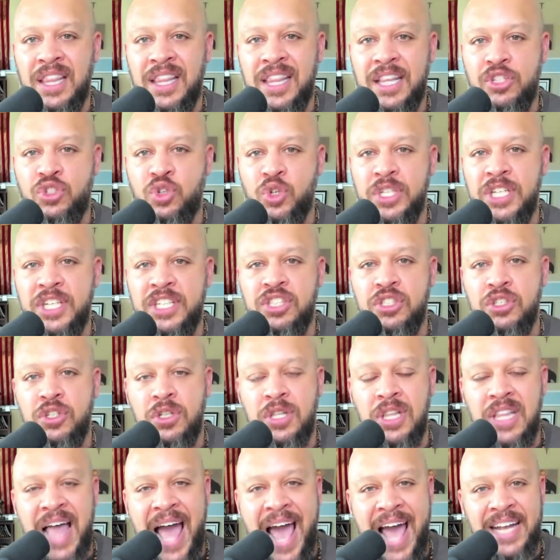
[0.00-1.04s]
traditional
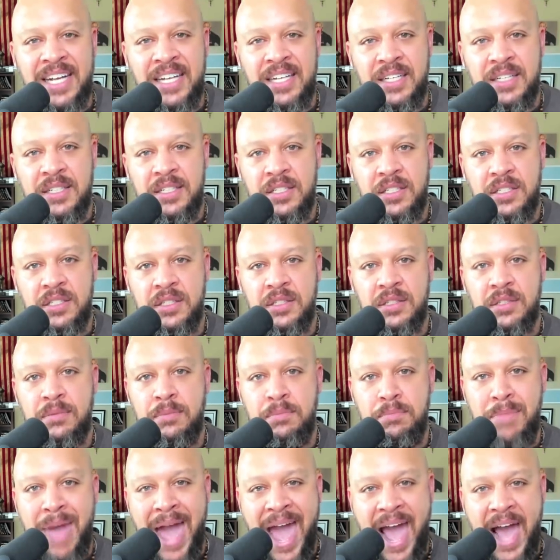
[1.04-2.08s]
Latin
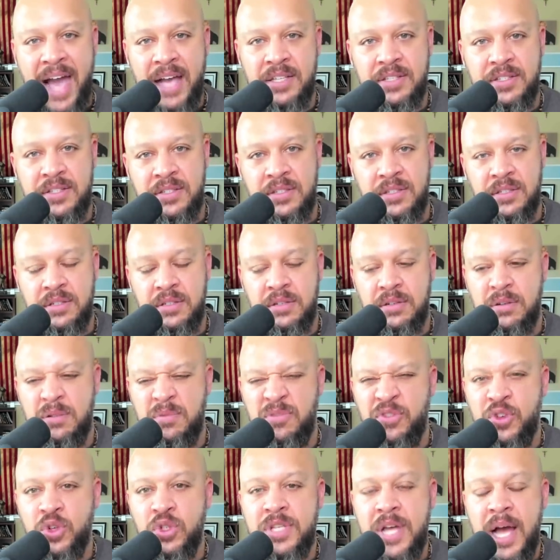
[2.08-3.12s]
mass a
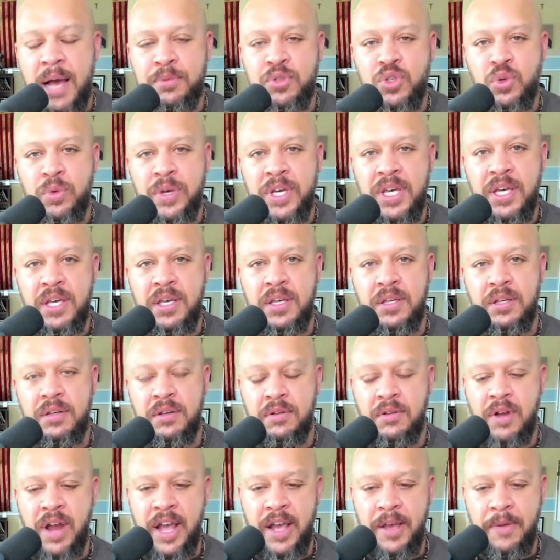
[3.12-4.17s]
few times a week,
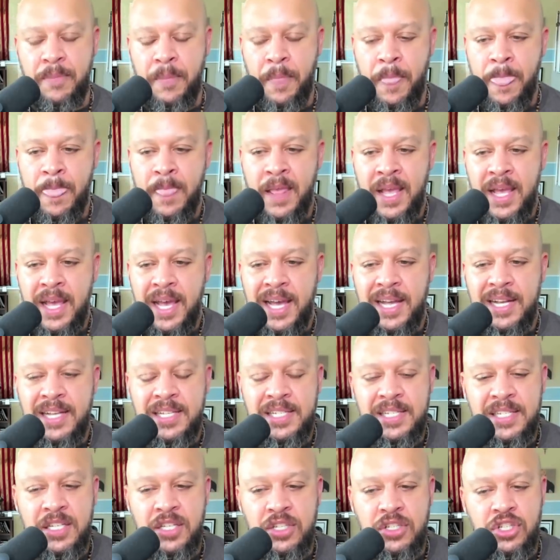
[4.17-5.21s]
right? And this
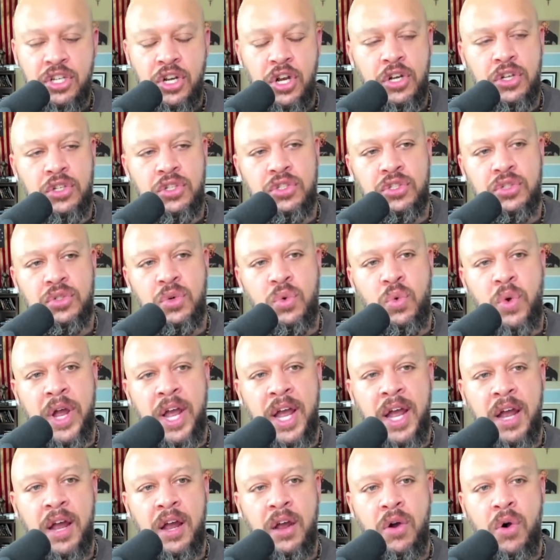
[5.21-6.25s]
is a church
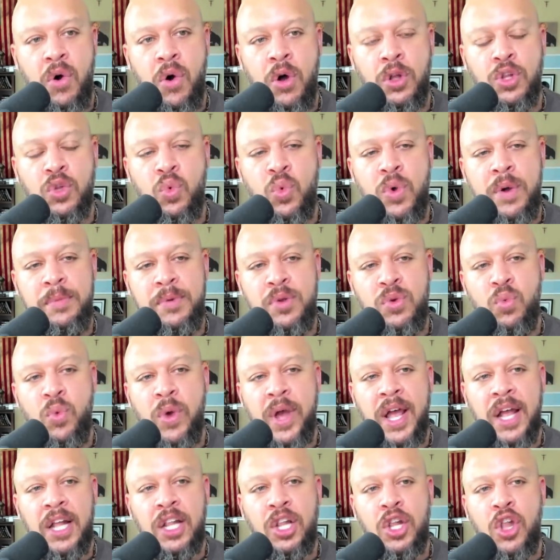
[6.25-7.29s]
where all the women
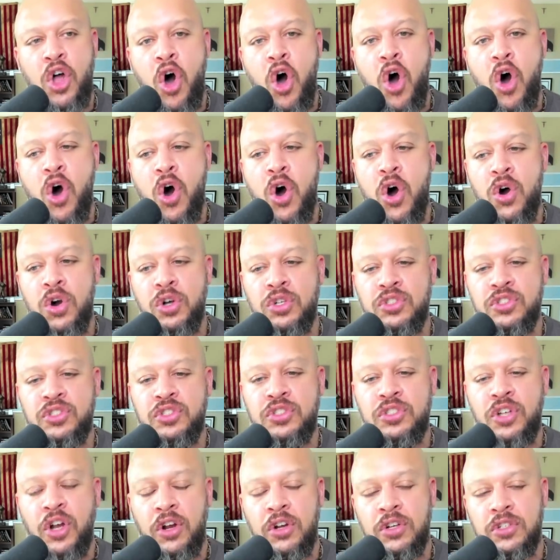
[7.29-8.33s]
wear long
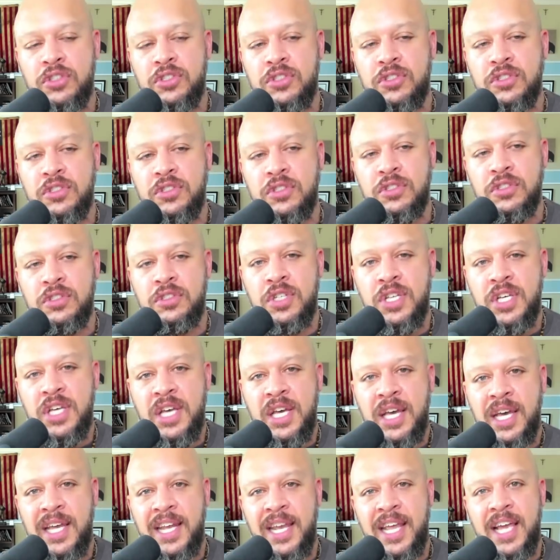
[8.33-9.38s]
skirts
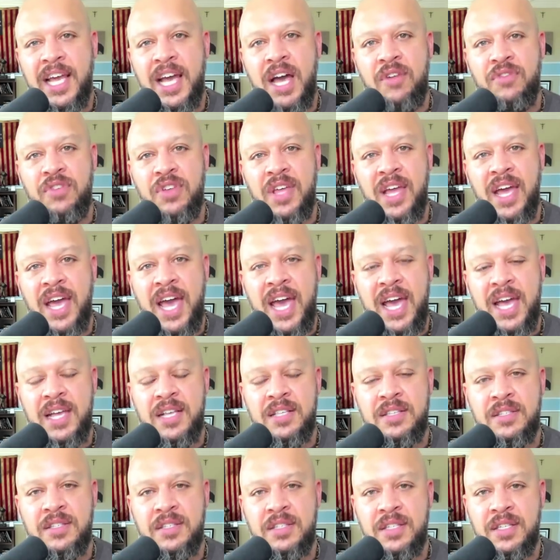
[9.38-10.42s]
and they cover their
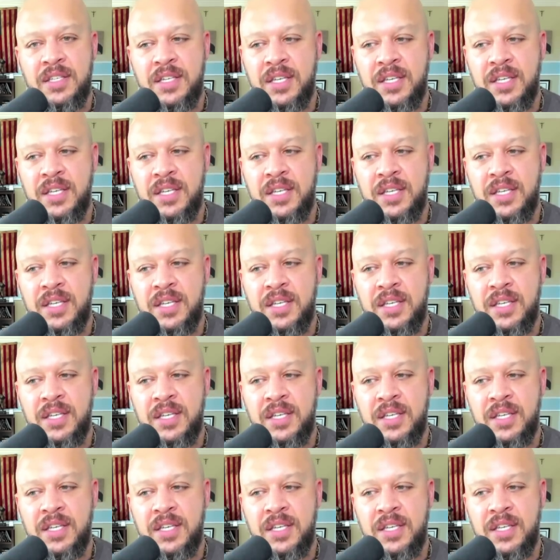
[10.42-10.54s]
heads